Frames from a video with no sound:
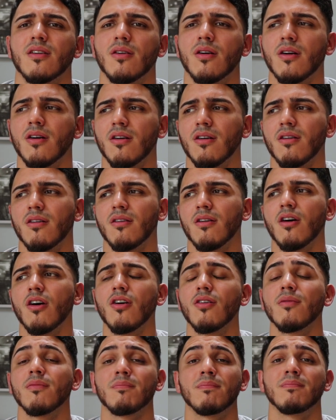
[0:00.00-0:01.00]

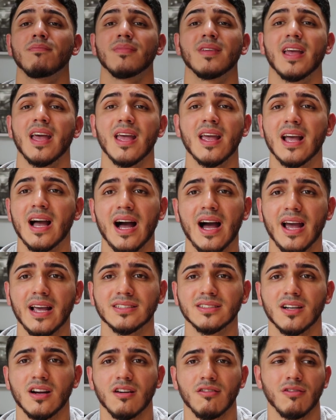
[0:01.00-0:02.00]
all gay guys
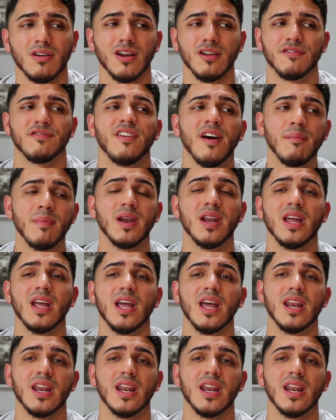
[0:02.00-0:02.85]
are really feminine